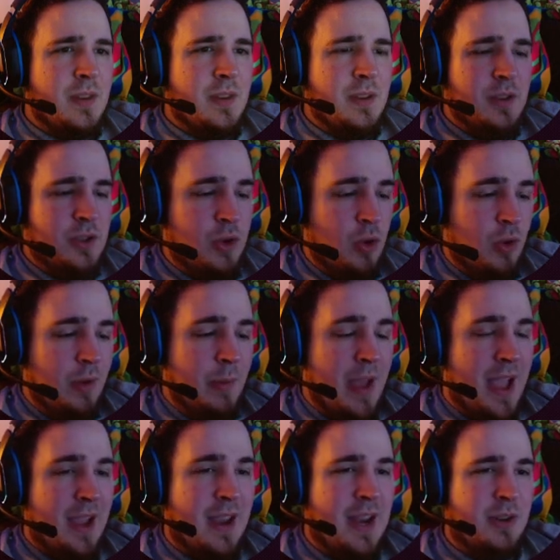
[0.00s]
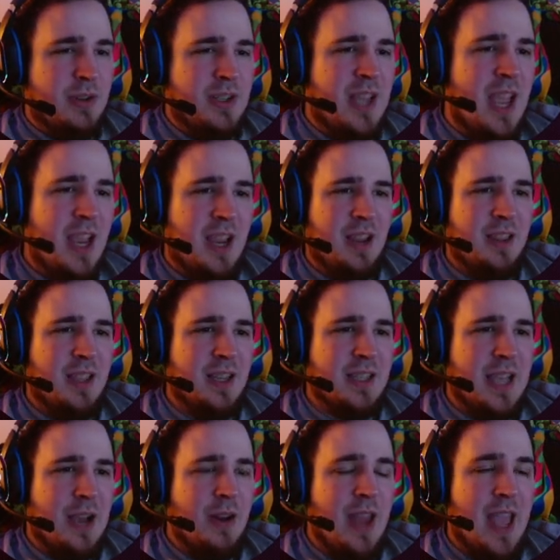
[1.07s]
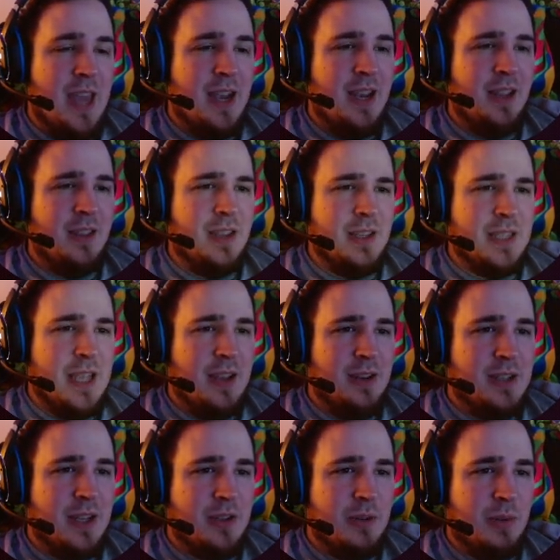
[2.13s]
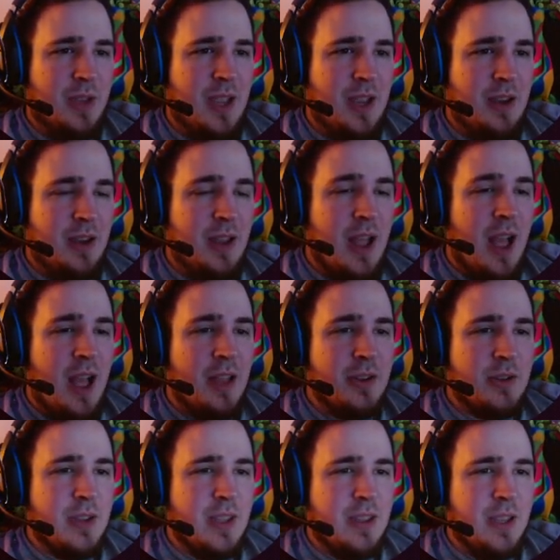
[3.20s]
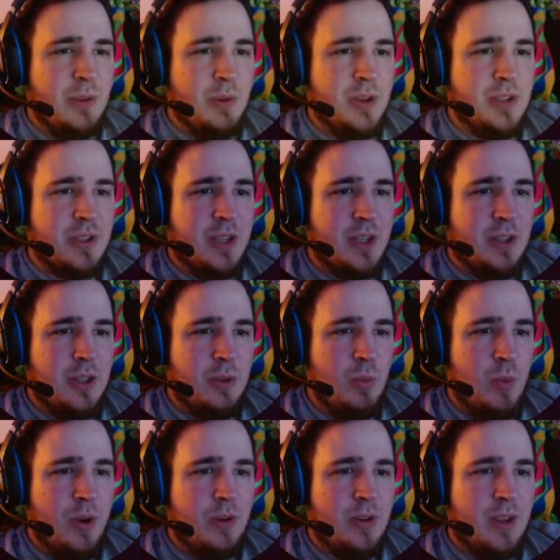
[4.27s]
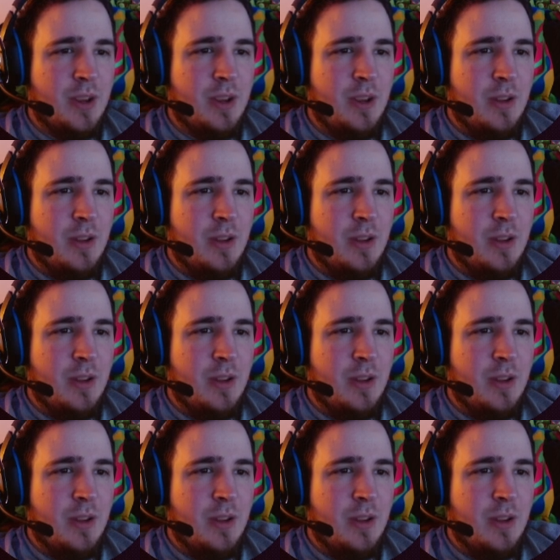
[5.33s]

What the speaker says: so going back and actually taking things out, editing things out is actually really handy. So that thing was like weirdly.